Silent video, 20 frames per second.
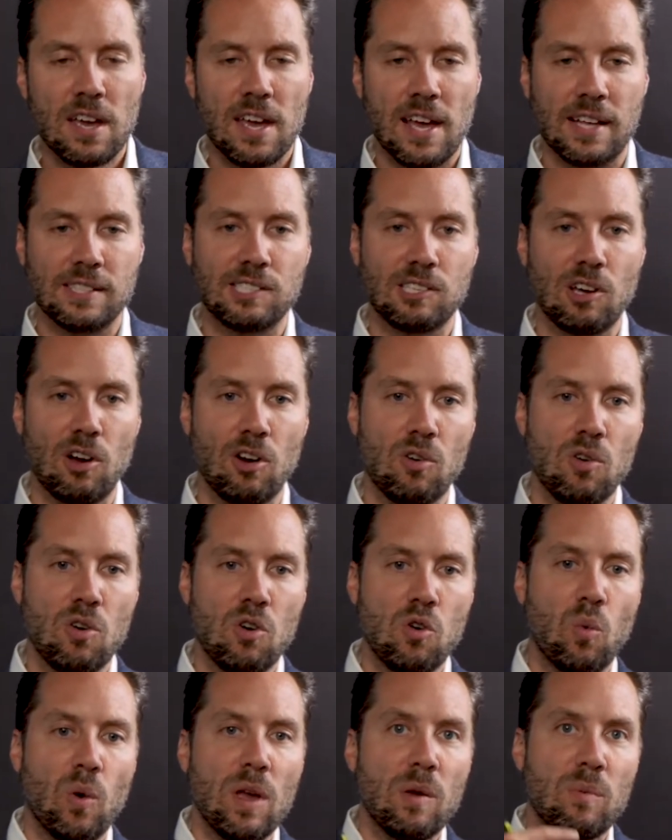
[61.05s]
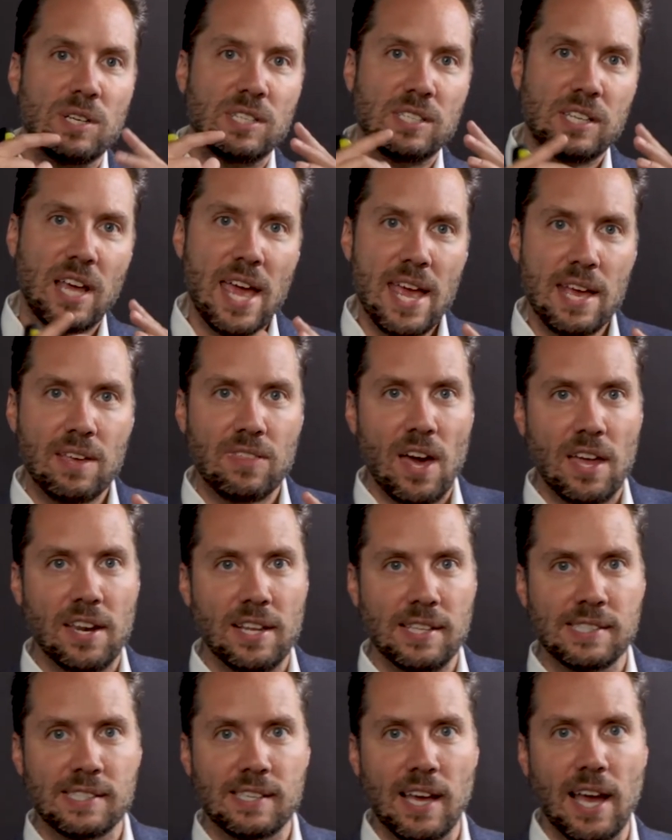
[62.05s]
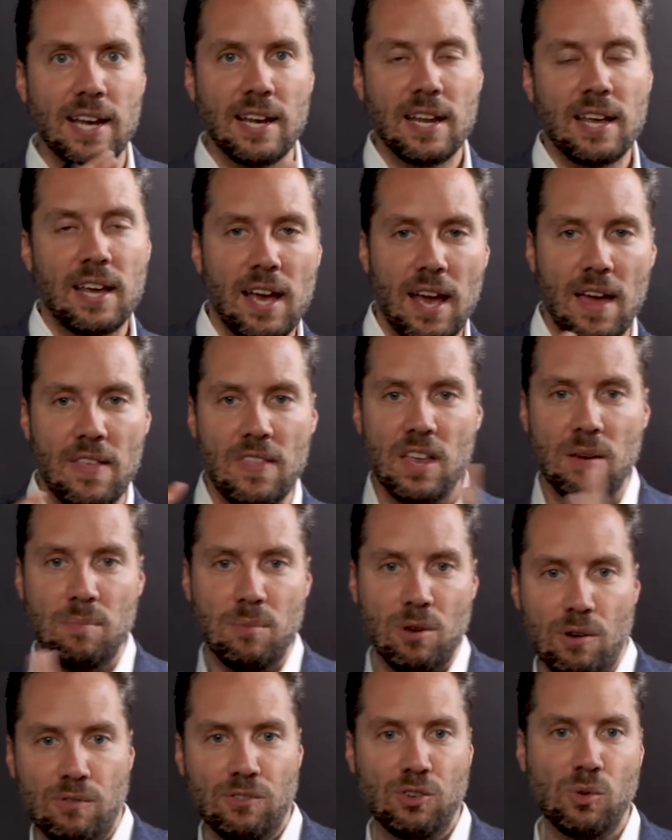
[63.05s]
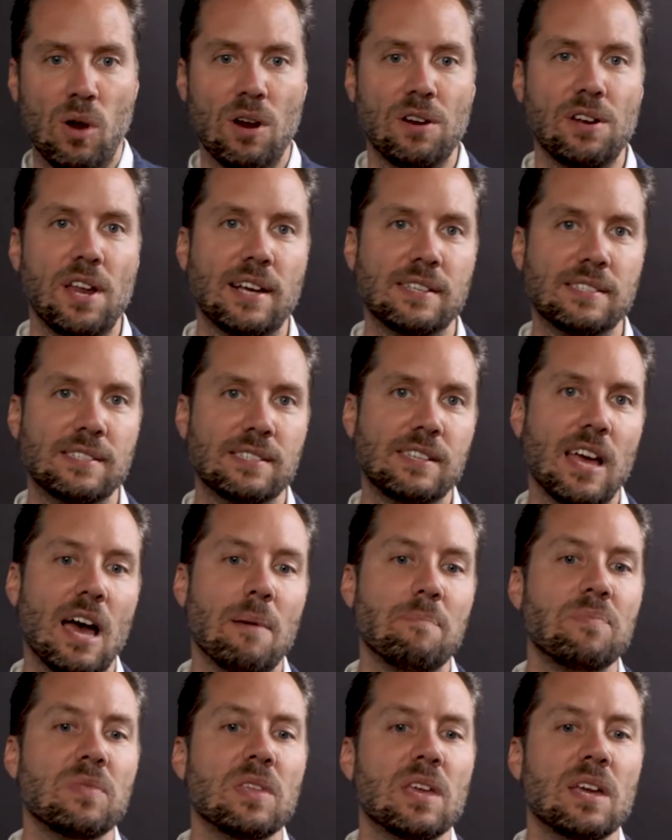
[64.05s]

And so we would take that insight and then move our next step.